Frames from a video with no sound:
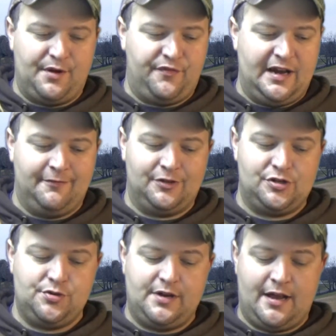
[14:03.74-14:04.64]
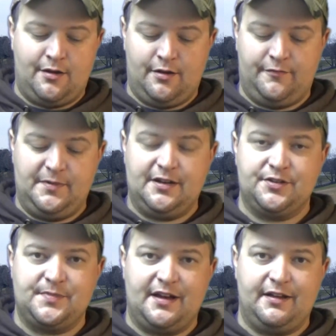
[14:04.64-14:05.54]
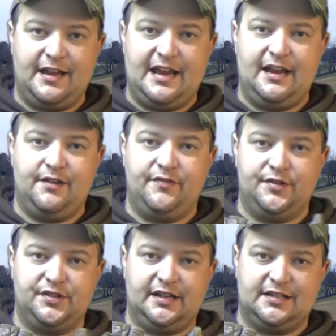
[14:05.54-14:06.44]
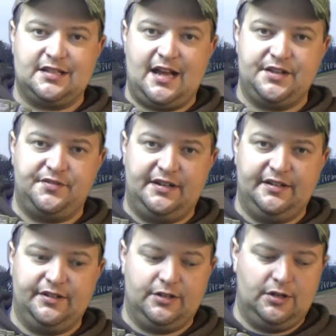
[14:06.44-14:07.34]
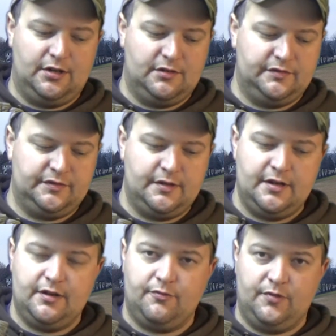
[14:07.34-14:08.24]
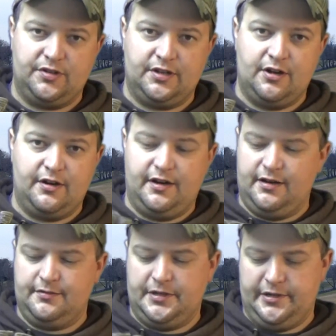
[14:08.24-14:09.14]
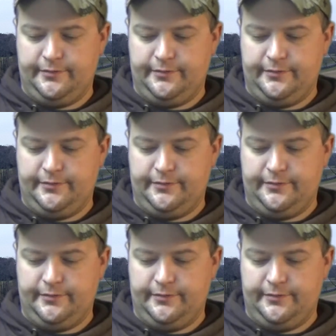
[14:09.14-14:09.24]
my favorite to shoot out of because my hand feels like it slides around in the glove with the gun in it.